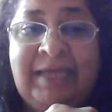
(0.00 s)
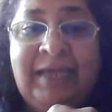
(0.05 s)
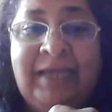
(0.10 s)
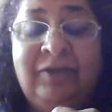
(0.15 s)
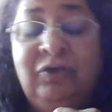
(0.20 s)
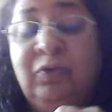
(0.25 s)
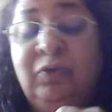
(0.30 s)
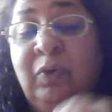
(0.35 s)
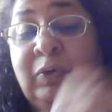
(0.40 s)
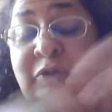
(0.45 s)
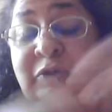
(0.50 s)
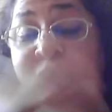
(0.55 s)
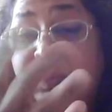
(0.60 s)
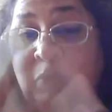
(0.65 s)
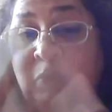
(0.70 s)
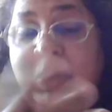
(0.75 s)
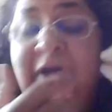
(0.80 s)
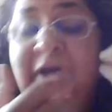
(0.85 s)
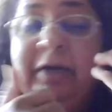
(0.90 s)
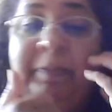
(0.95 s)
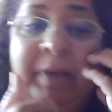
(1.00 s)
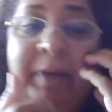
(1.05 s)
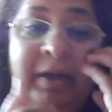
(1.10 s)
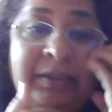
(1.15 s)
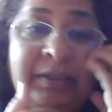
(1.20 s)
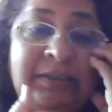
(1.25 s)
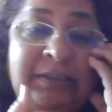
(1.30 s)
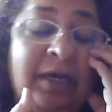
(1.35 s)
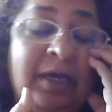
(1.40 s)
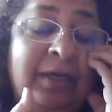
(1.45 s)
And you also work
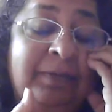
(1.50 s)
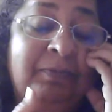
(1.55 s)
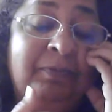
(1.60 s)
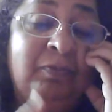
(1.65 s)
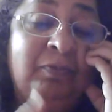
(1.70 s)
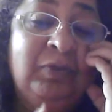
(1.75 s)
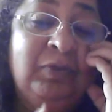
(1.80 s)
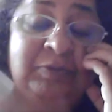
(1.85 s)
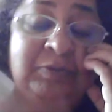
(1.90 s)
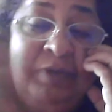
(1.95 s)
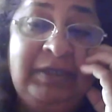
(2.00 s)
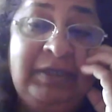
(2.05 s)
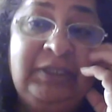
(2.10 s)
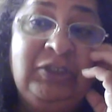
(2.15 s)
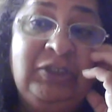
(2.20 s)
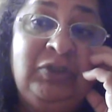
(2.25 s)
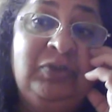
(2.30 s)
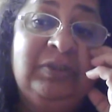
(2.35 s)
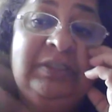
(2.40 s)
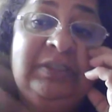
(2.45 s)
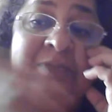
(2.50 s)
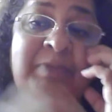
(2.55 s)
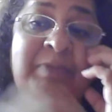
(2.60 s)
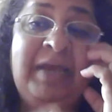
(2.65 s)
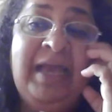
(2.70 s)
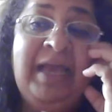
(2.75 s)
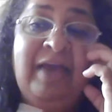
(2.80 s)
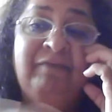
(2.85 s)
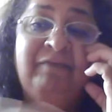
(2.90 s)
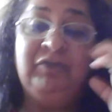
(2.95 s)
part-time, which many students
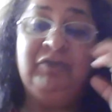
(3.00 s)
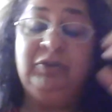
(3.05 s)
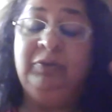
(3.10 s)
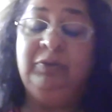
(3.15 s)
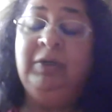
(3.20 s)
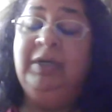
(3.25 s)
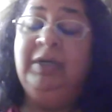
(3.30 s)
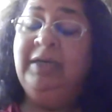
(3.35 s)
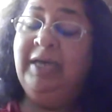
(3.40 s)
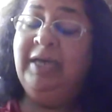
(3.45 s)
may have to,